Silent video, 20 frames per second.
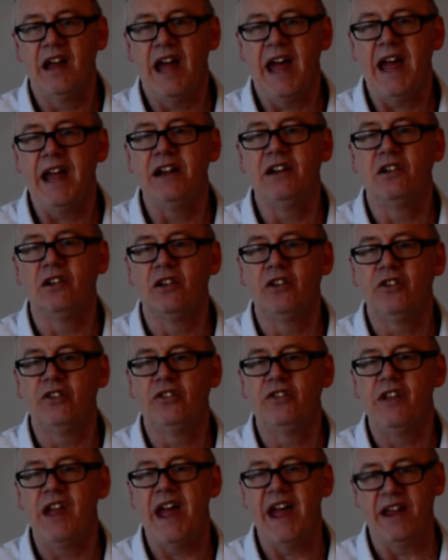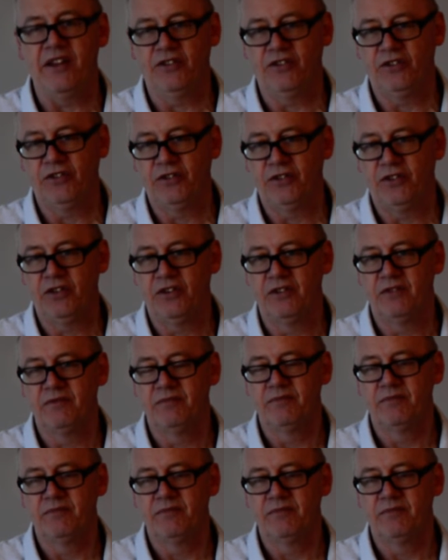eggless nest.